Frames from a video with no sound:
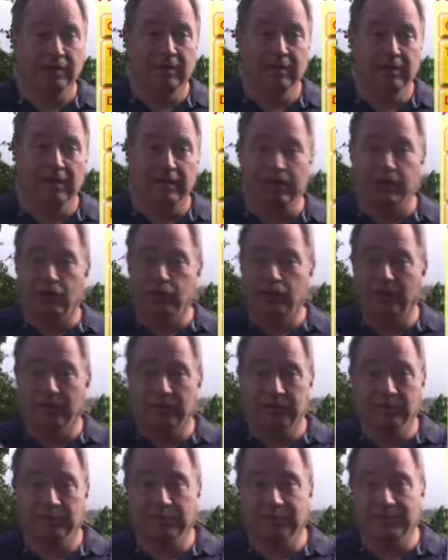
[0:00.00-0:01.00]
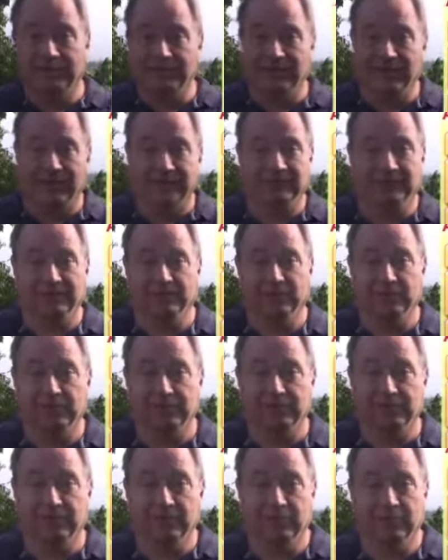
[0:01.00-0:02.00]
incredibly effective with
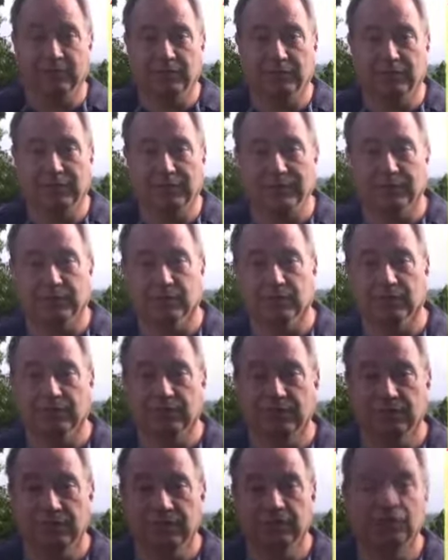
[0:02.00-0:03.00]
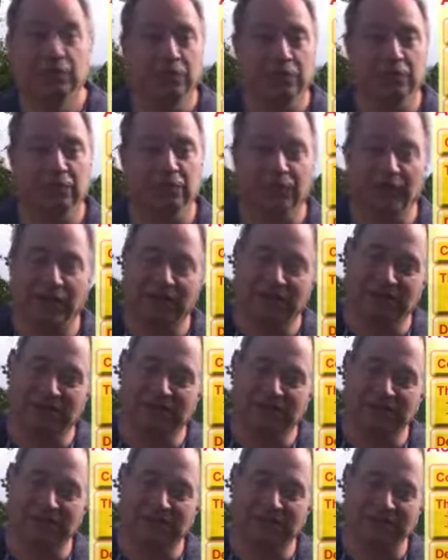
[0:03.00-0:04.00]
some people who frankly
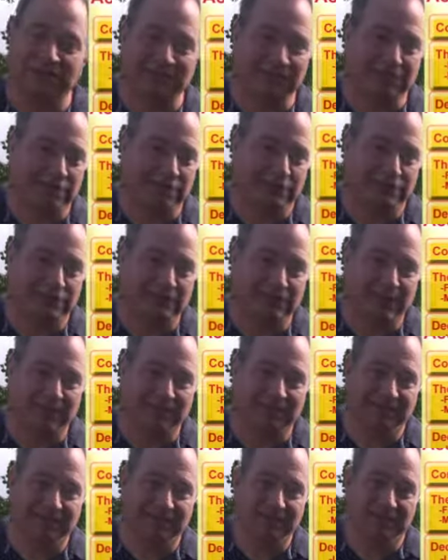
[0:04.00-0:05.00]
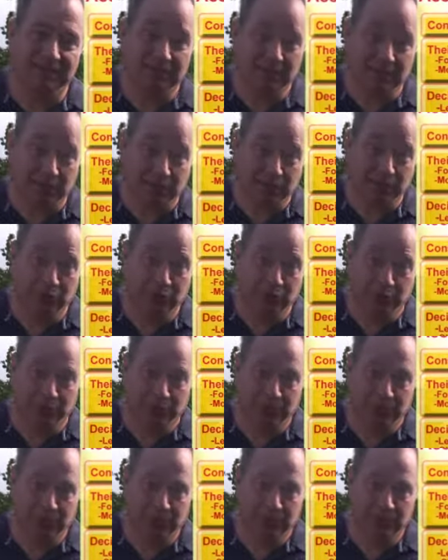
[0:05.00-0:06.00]
have the same personality type you do.
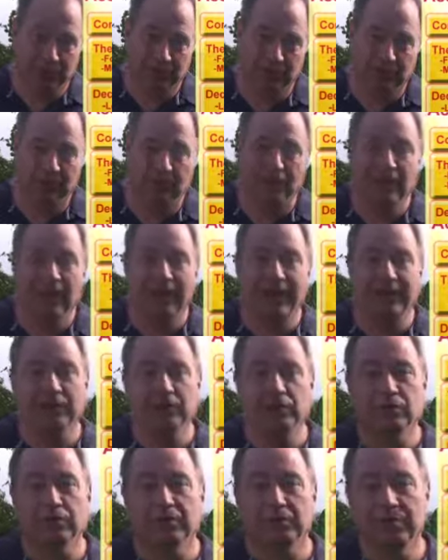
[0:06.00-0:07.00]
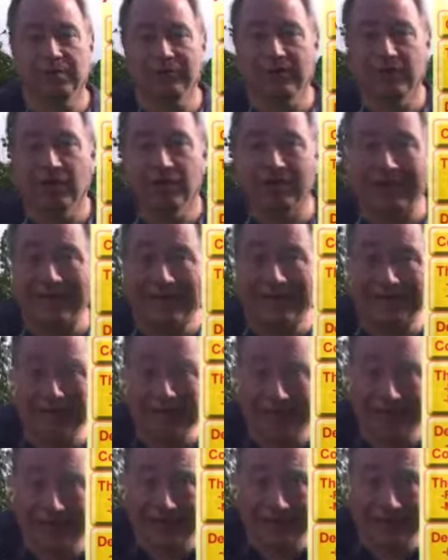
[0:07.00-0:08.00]
And you can be very
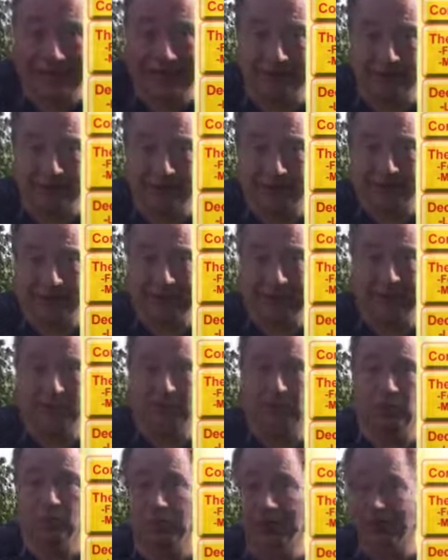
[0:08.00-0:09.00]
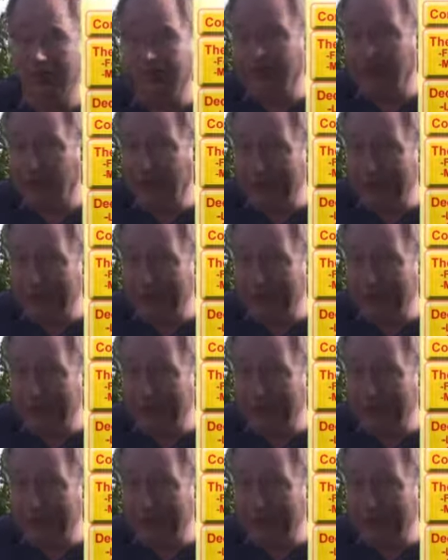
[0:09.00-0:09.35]
ineffective with people who have very